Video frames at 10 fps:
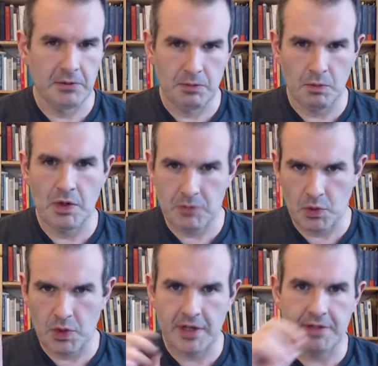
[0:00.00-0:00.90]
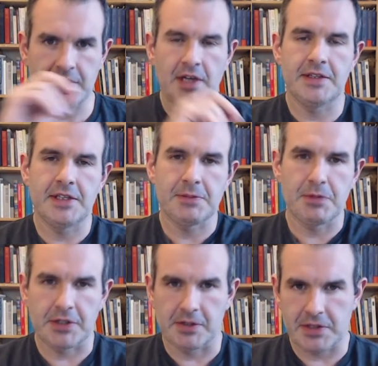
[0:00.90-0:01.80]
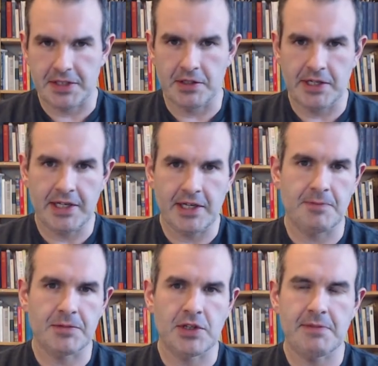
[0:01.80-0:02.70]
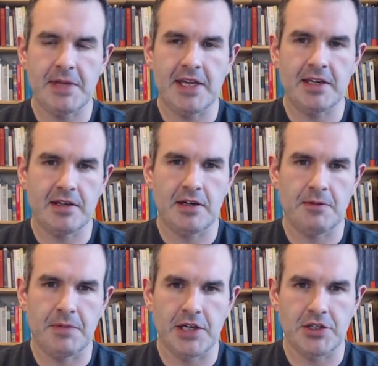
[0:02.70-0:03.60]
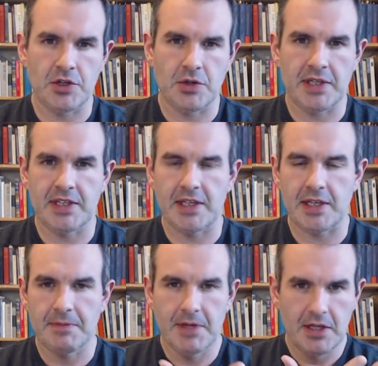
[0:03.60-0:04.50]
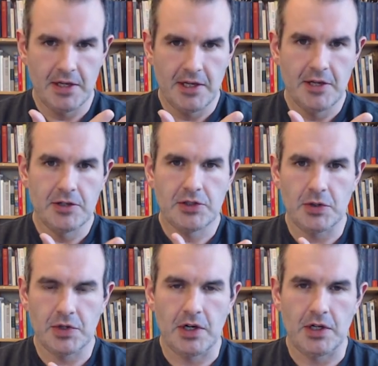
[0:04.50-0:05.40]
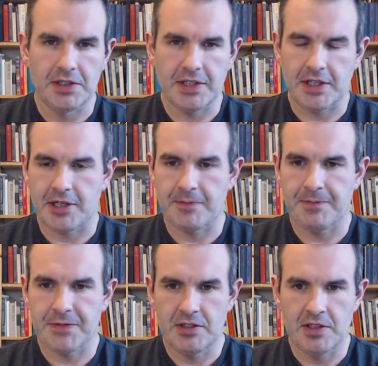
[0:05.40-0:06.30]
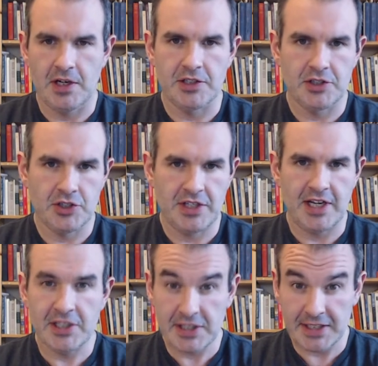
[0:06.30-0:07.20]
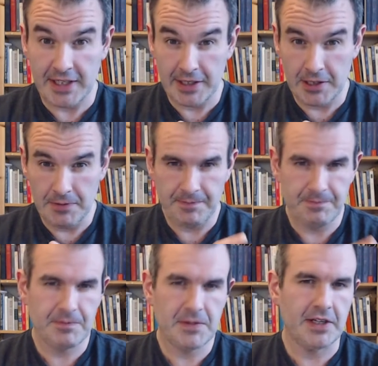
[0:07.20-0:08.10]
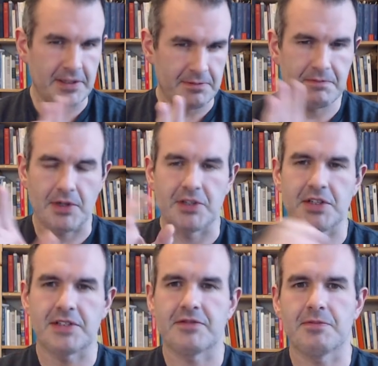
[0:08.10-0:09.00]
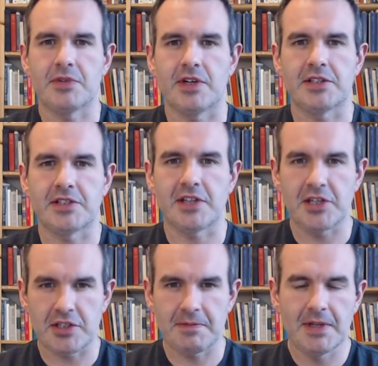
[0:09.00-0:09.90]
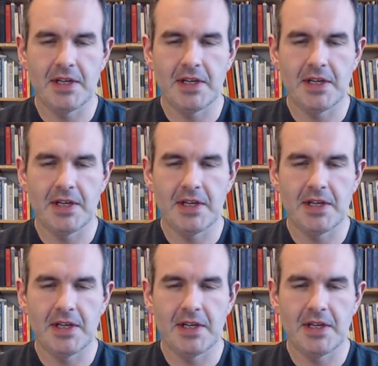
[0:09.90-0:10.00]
more word on this particular distillery. So they make Baijiu in the so-called Nongxiang style. Again, apologize for pronunciation.